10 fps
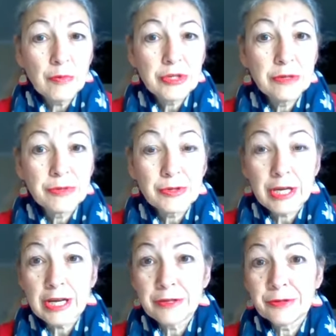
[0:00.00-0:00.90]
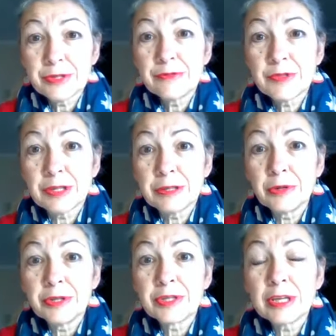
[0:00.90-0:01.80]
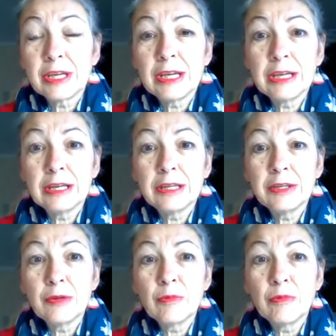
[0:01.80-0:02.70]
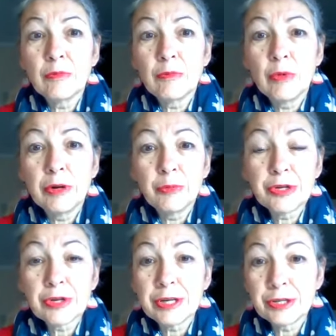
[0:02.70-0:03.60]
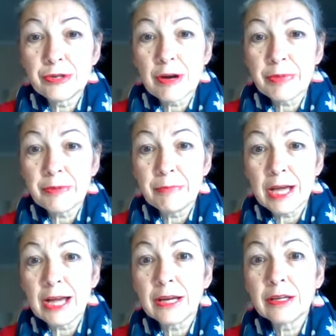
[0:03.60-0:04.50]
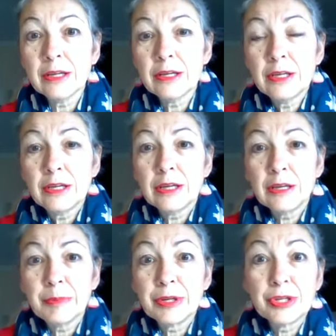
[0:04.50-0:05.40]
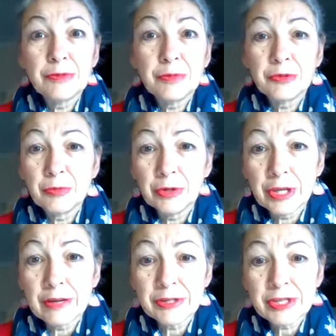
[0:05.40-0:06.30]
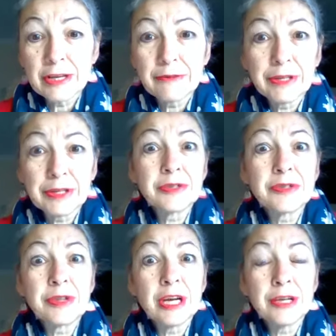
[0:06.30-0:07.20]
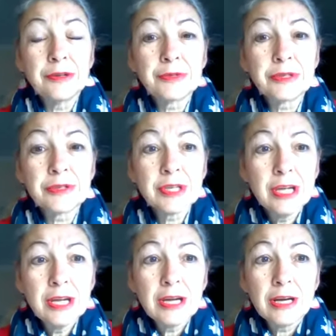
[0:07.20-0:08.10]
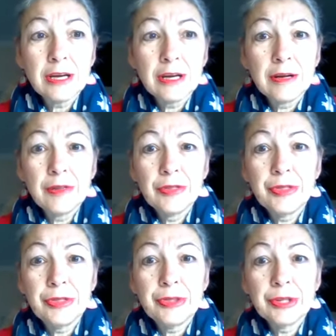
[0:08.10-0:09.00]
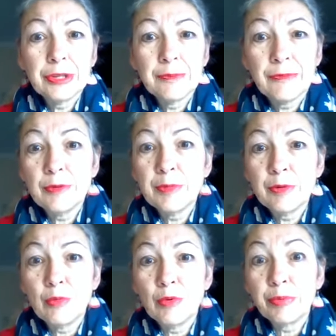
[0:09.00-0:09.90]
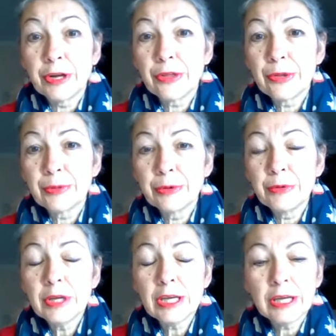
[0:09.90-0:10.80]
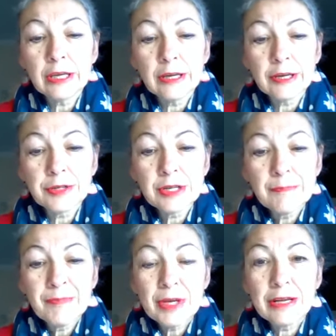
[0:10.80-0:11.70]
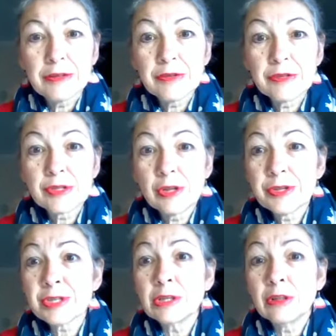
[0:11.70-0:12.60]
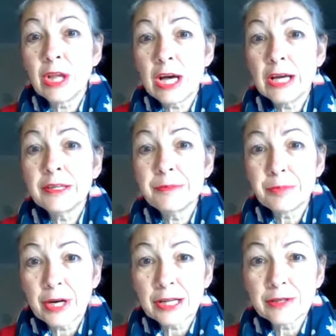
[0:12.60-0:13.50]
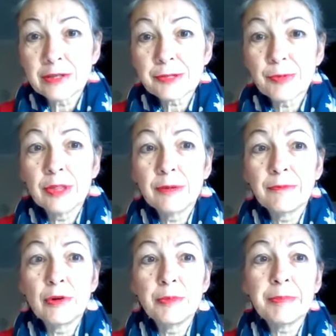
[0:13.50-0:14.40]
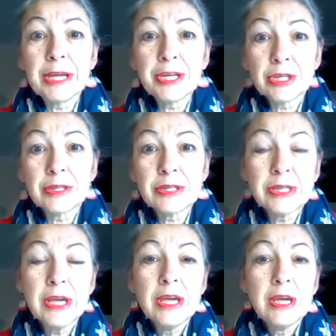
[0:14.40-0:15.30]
She was on high doses of steroids, and when we tried to drop them back, because she was really having side effects because of the high doses, the lymphoma will break through. And I saw this a lot in practice with lymphoma patients.